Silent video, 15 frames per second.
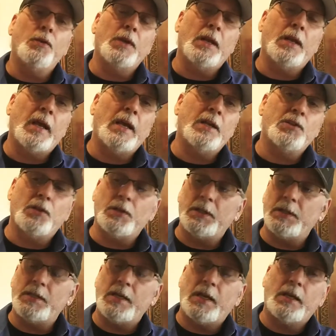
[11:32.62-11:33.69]
you can
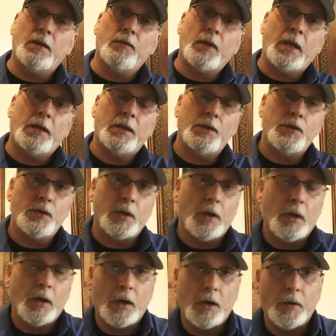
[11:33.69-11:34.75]
actually take
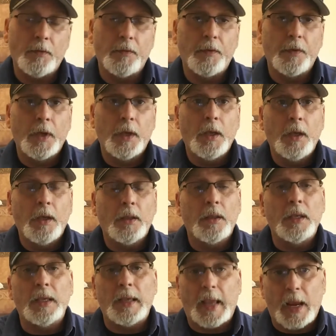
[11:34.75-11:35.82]
advantage of
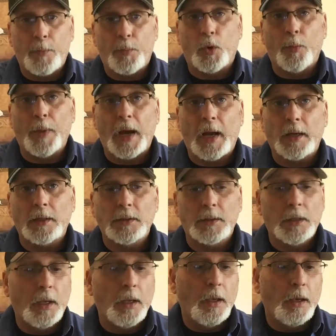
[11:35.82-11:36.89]
the April
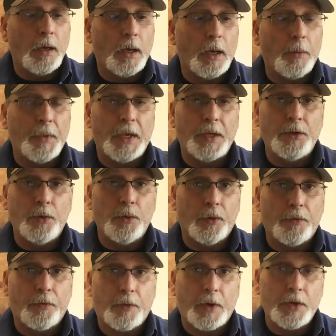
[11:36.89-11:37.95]
box. They
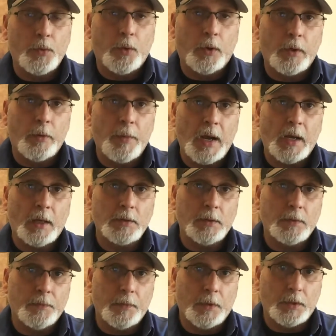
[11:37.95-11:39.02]
do a freshwater
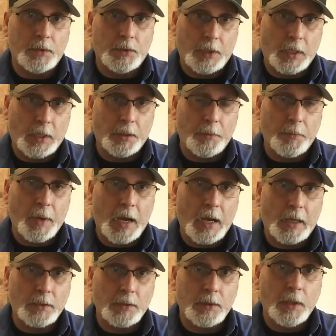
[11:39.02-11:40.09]
box, a cichlid
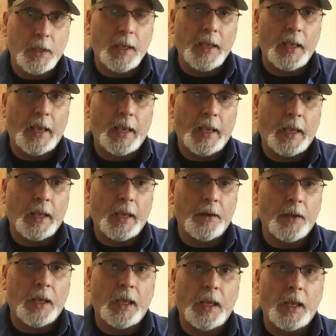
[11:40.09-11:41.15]
box,
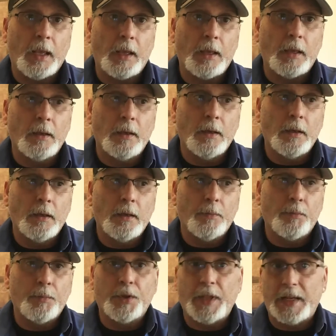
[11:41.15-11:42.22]
and a
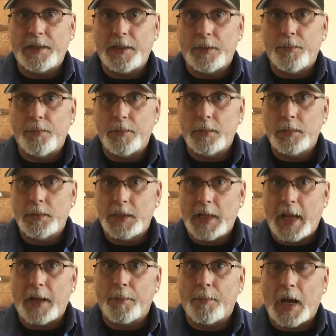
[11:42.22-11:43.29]
planted
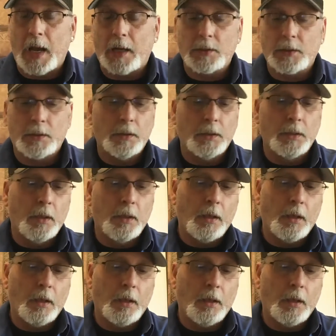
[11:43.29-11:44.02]
tank box,